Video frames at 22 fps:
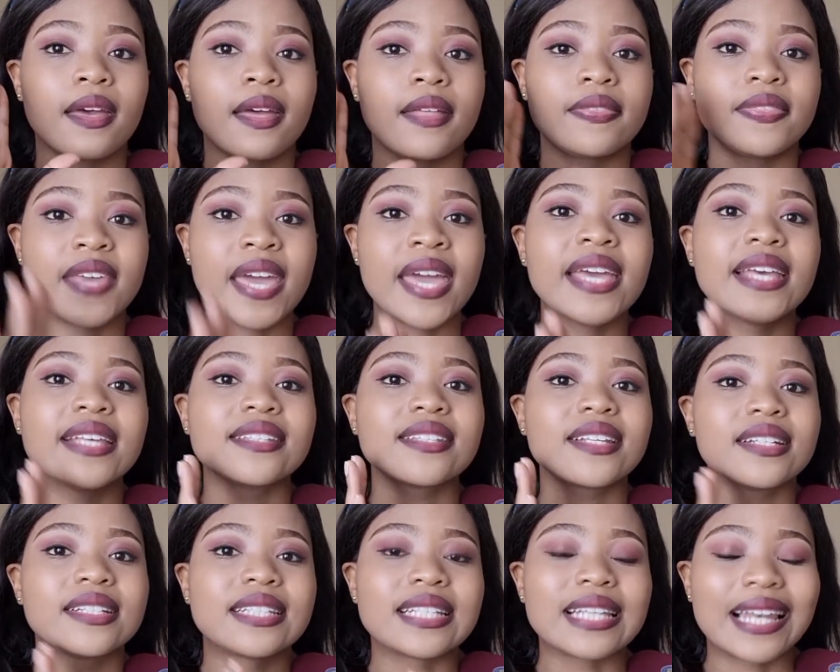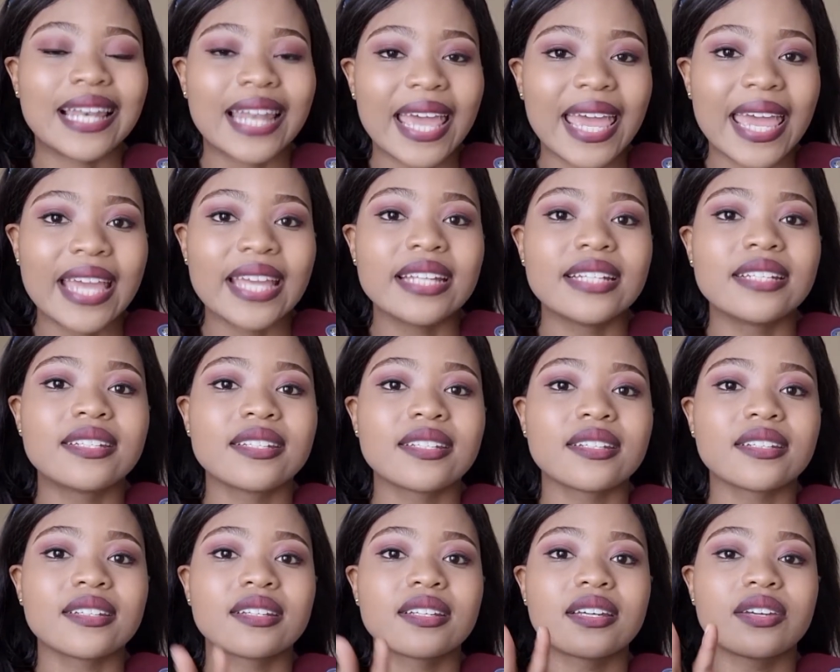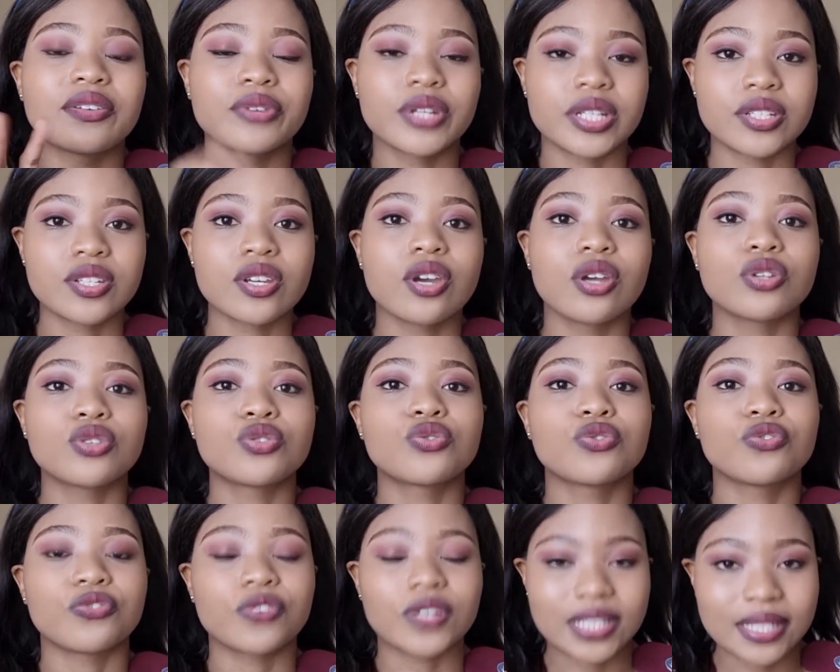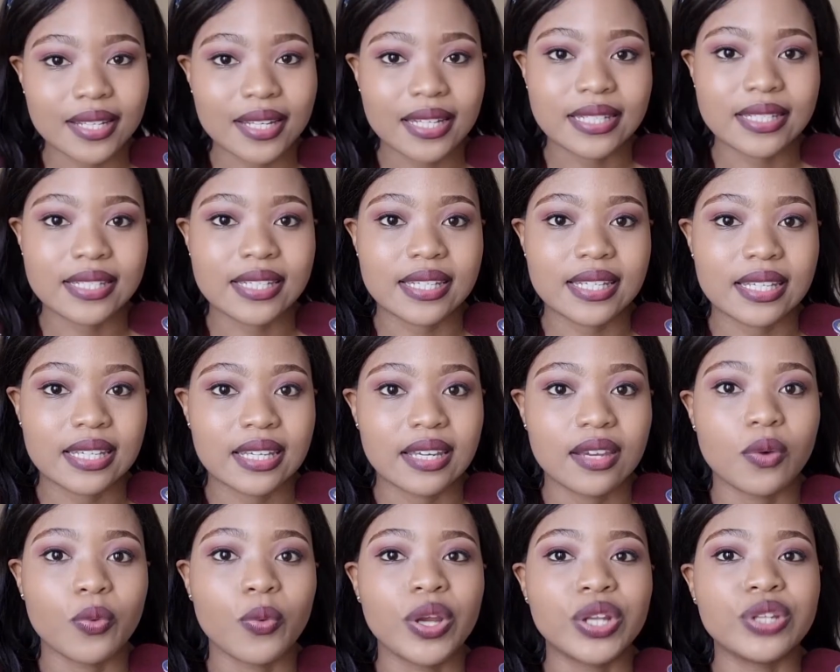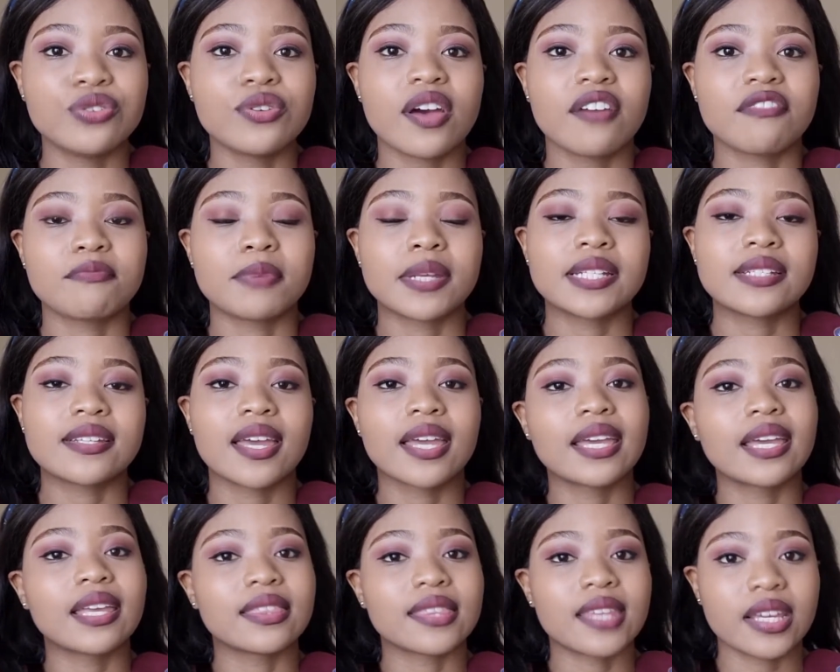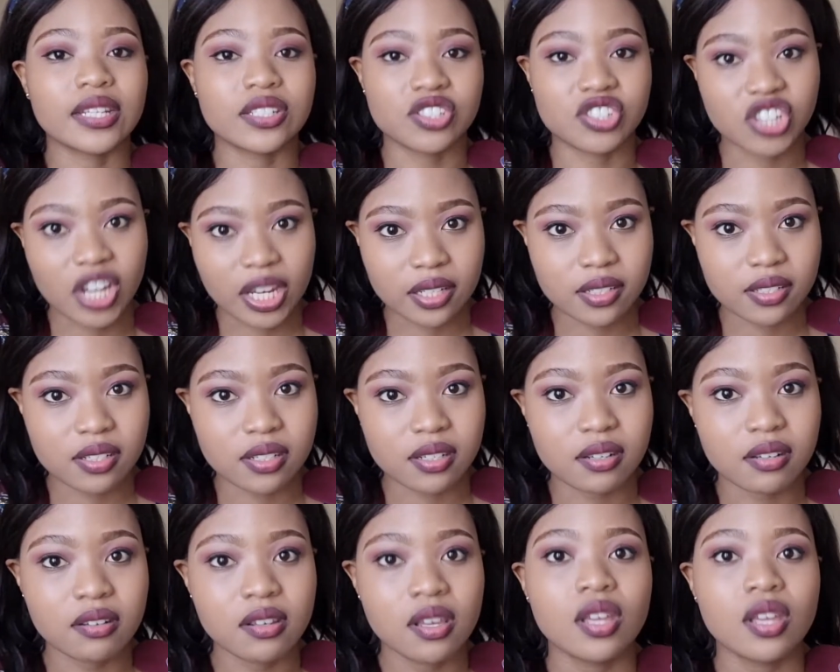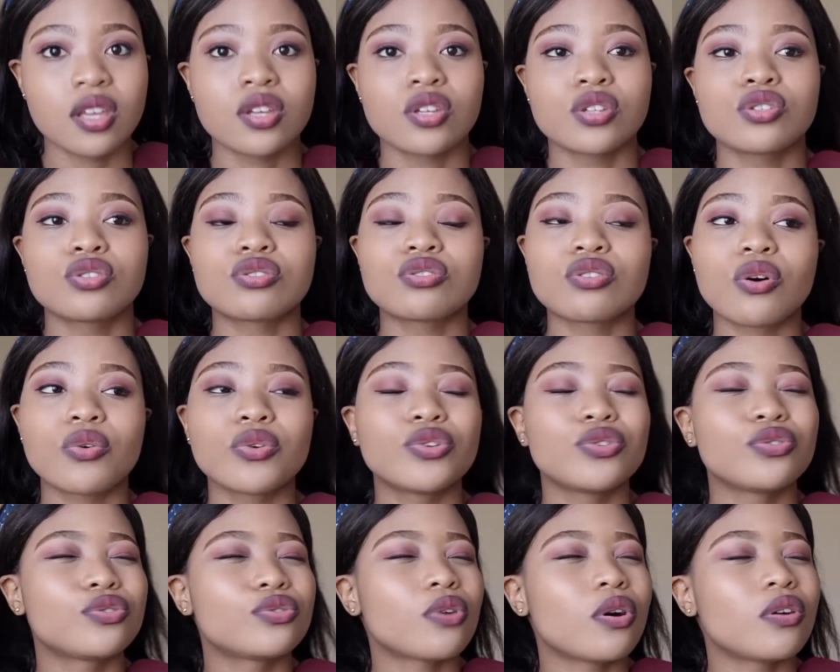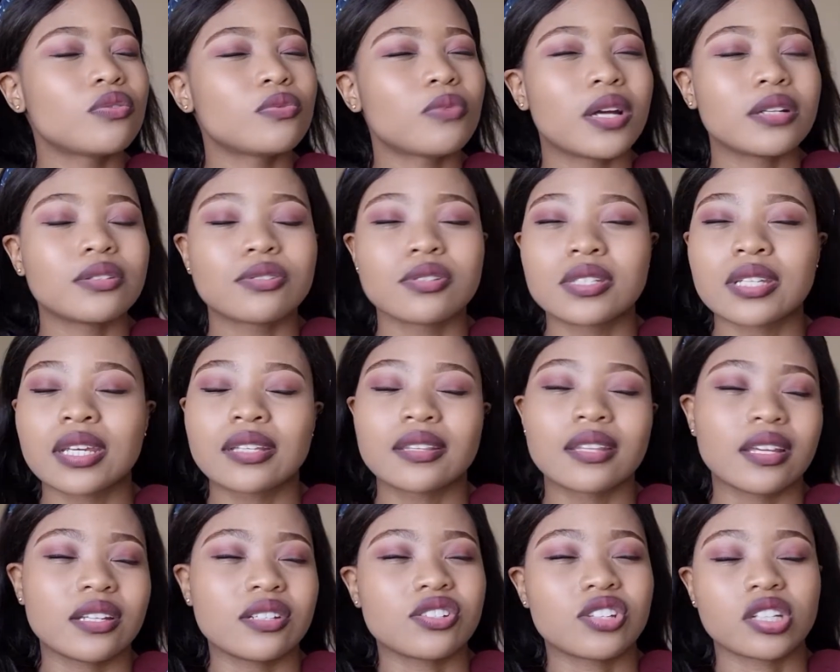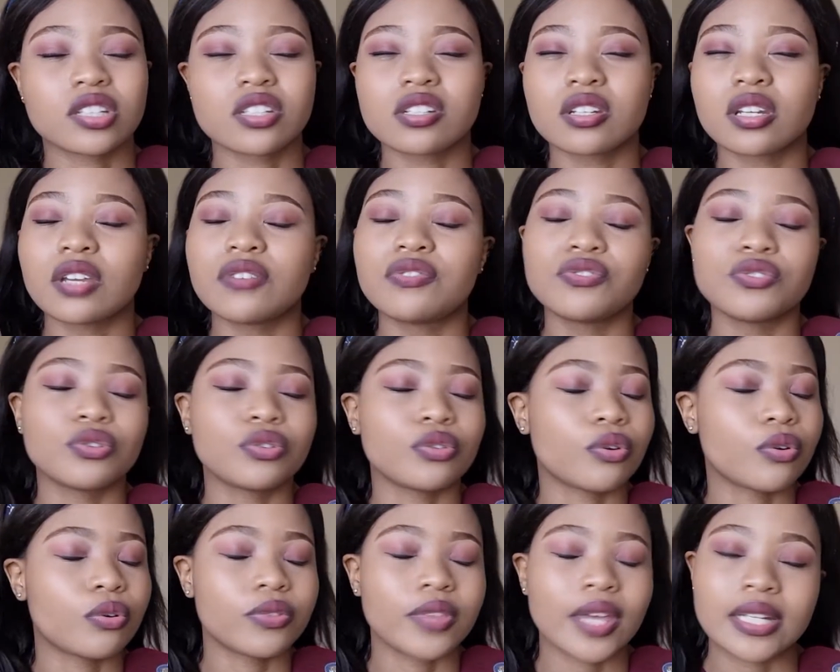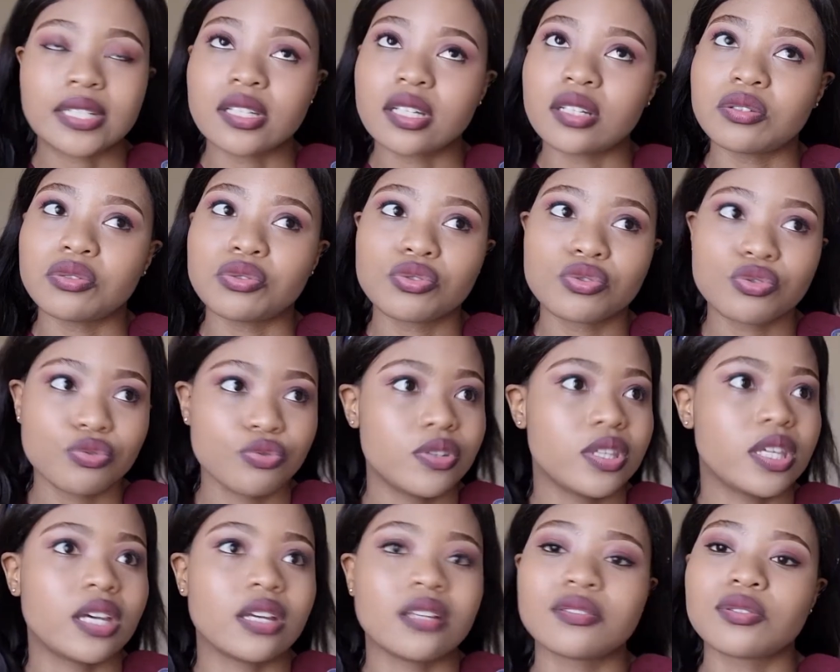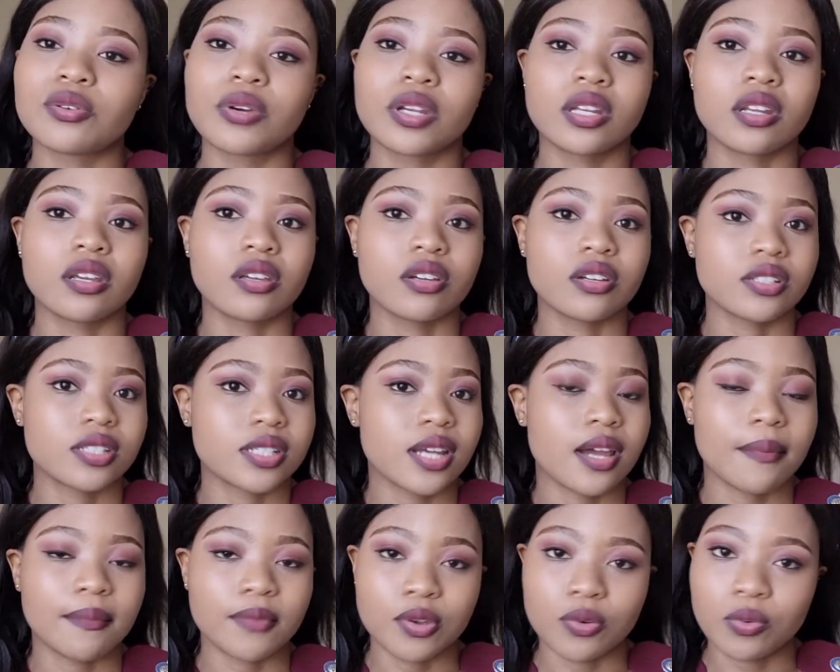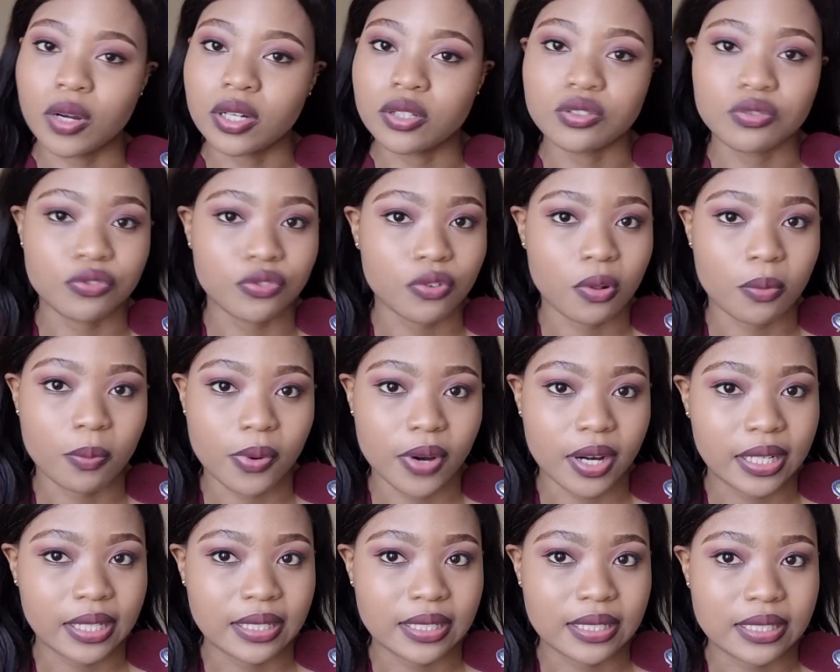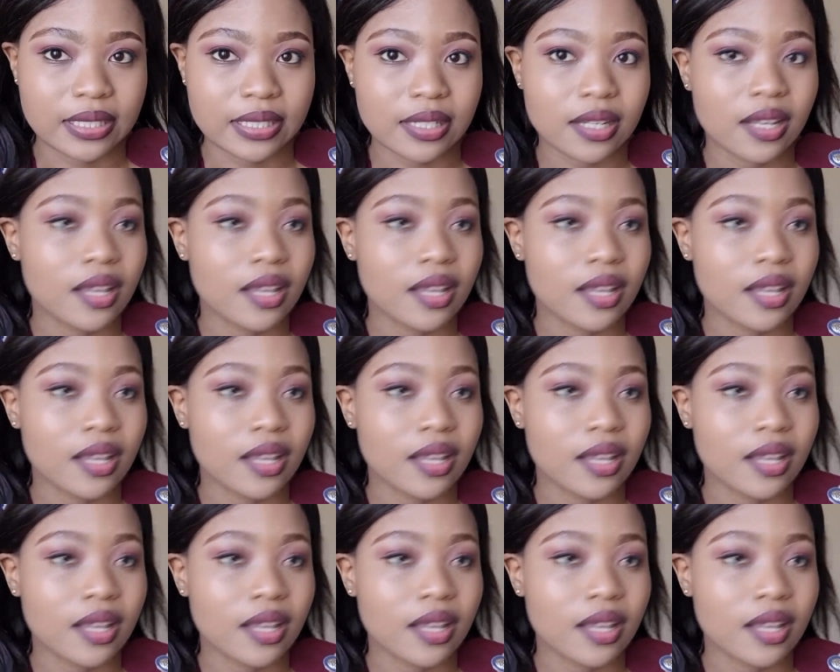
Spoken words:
There is a delayed return to fertility when you have been taking the injection. So you don't want to take the injection if you know that in 2 years or in a year's time you want to fall pregnant.